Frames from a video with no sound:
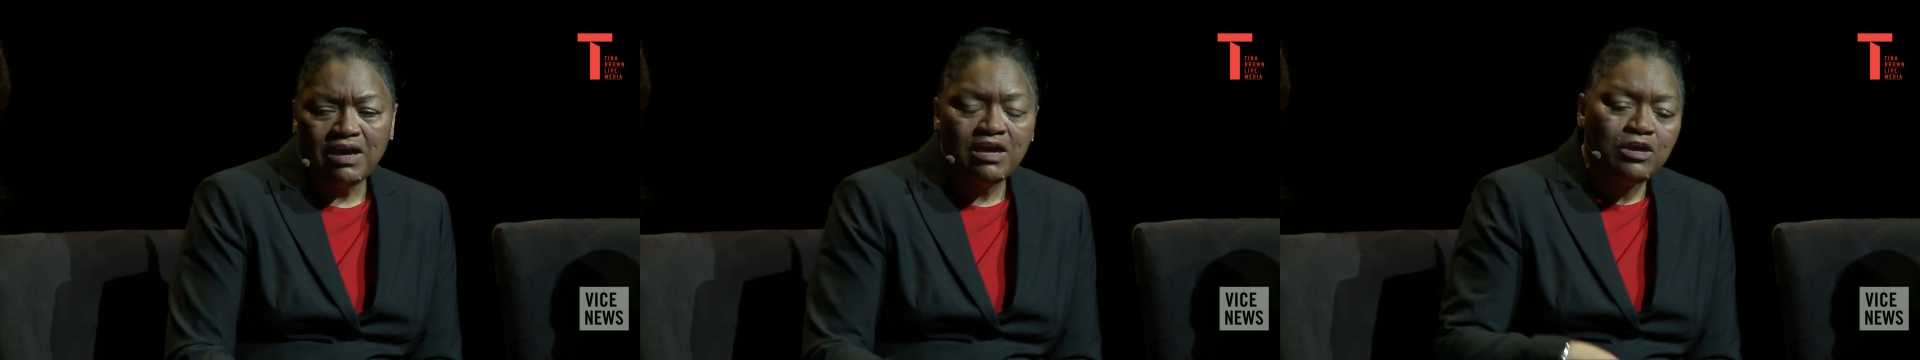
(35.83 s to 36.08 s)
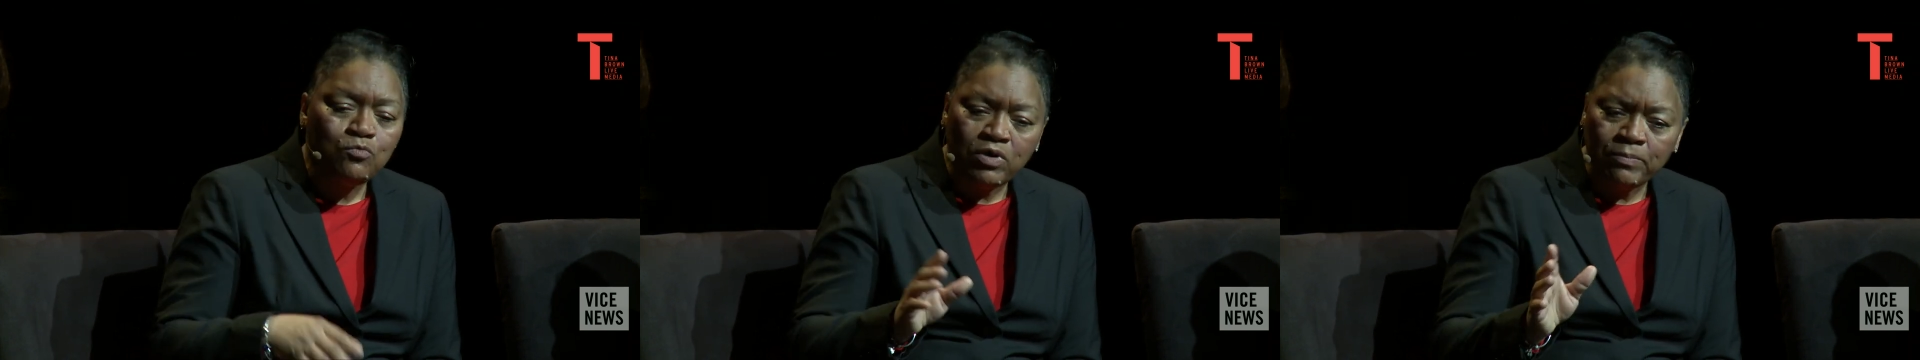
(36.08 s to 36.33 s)

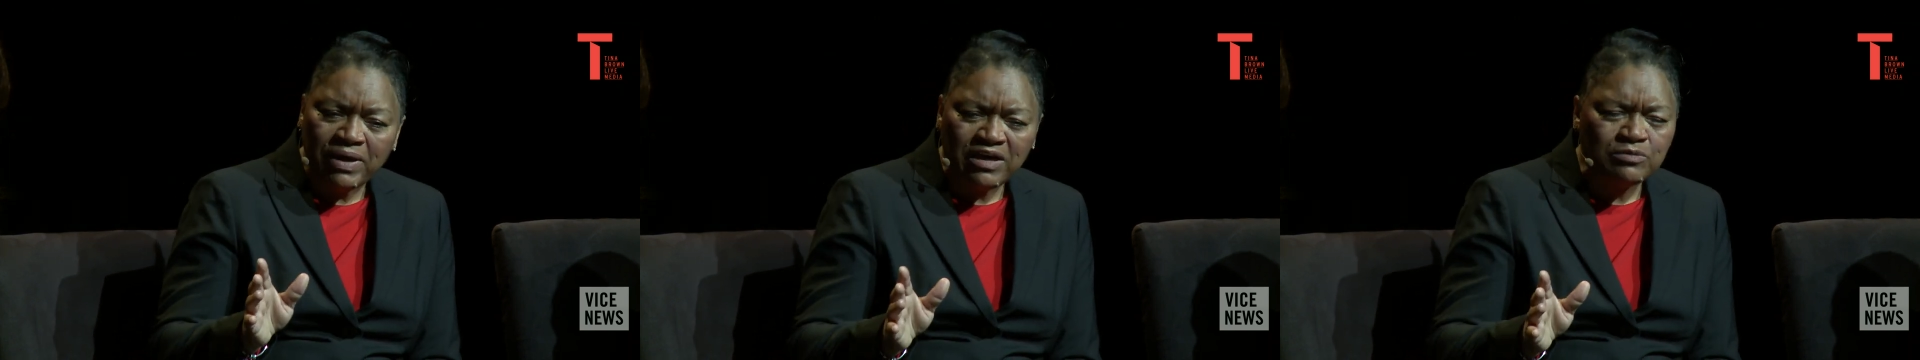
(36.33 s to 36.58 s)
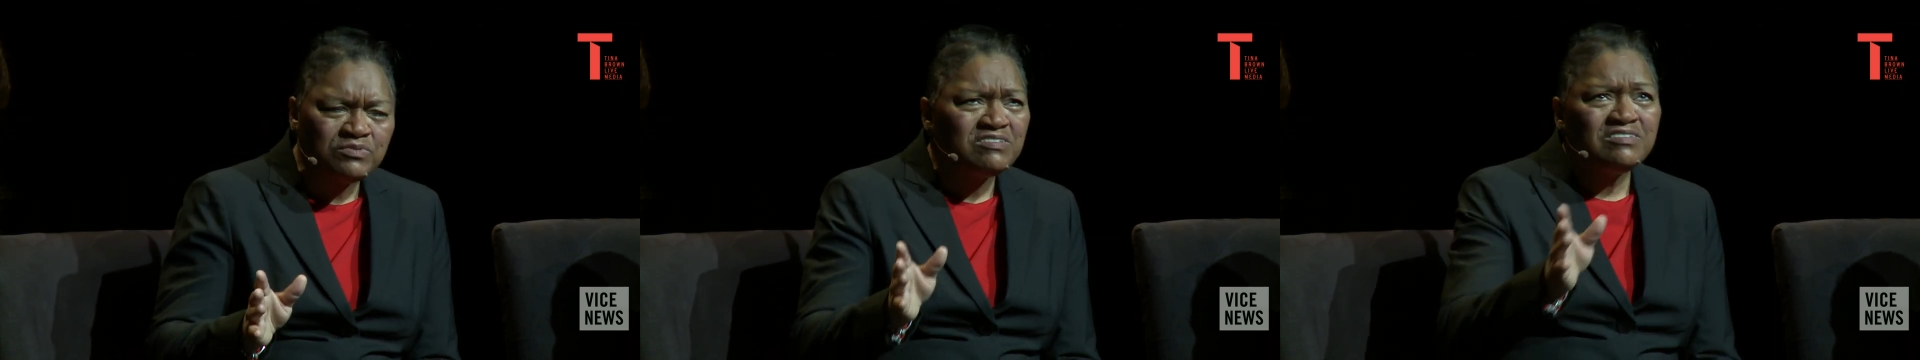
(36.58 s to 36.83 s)
He went back
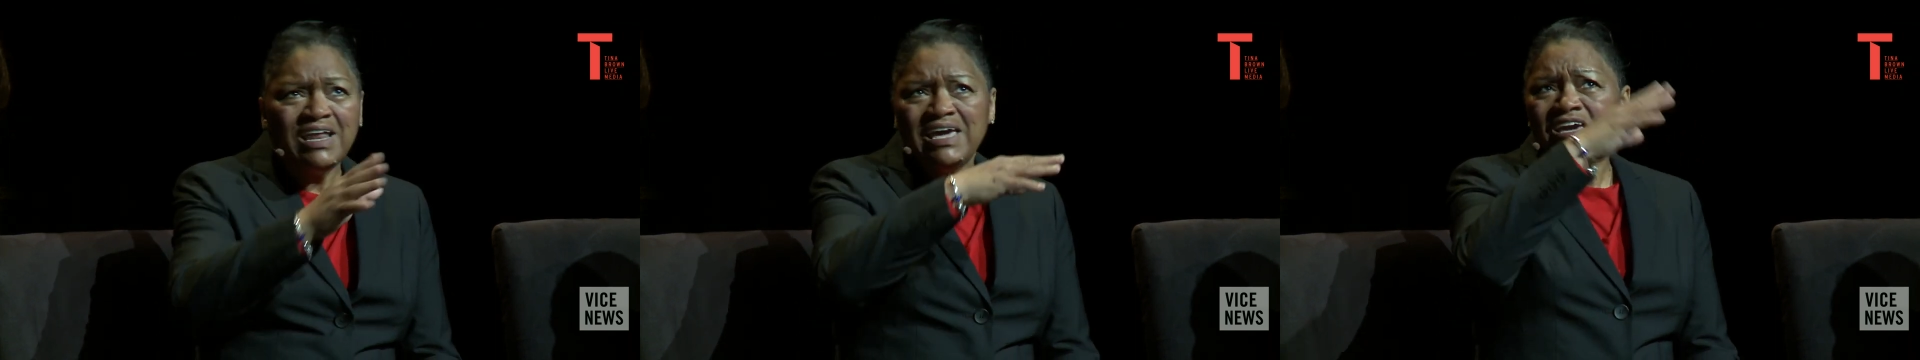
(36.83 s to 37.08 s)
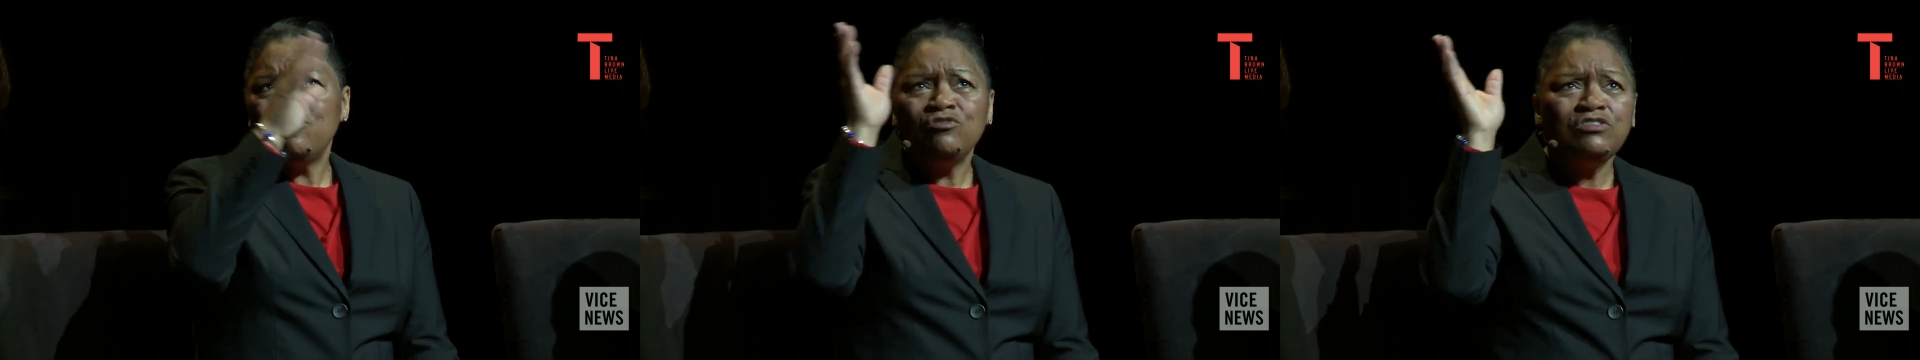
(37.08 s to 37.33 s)
upstairs, and I
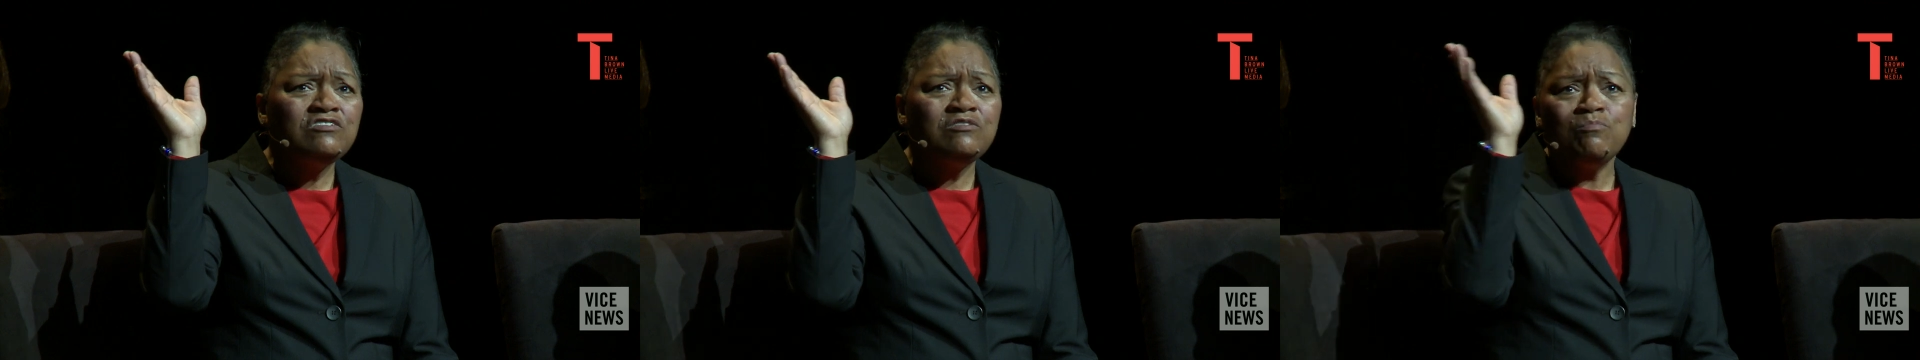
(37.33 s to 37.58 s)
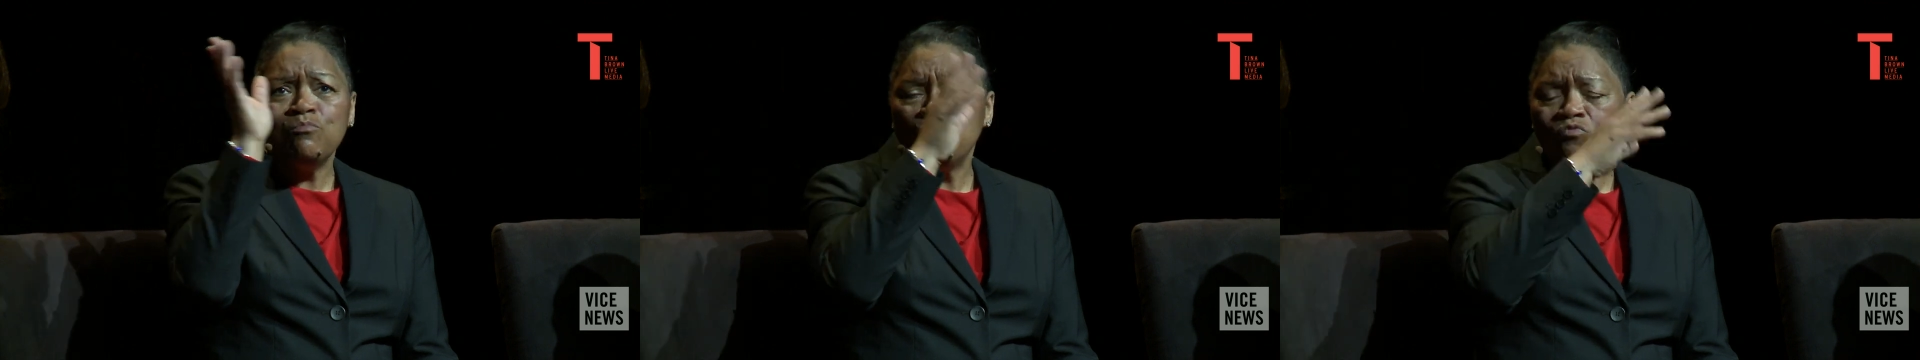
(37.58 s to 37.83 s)
hear all this
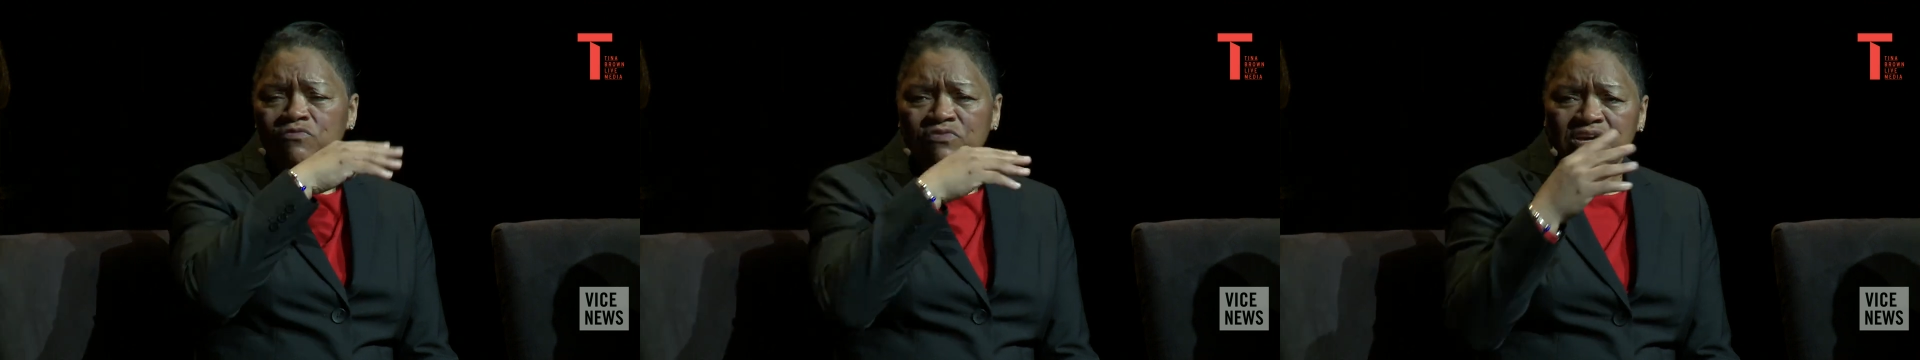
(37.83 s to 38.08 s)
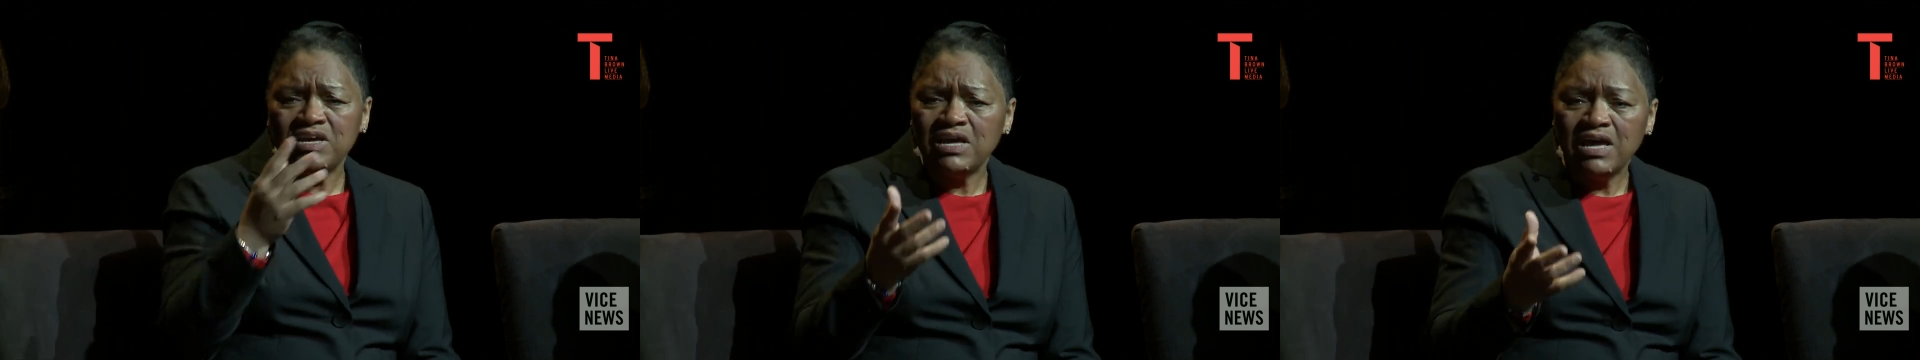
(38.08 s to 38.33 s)

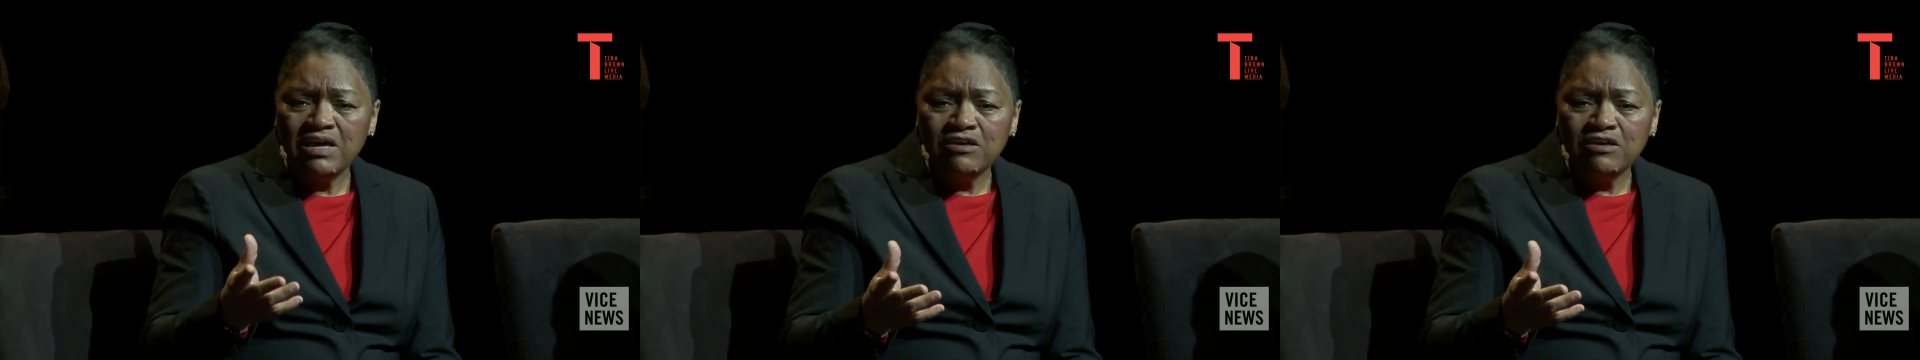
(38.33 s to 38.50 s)
moving.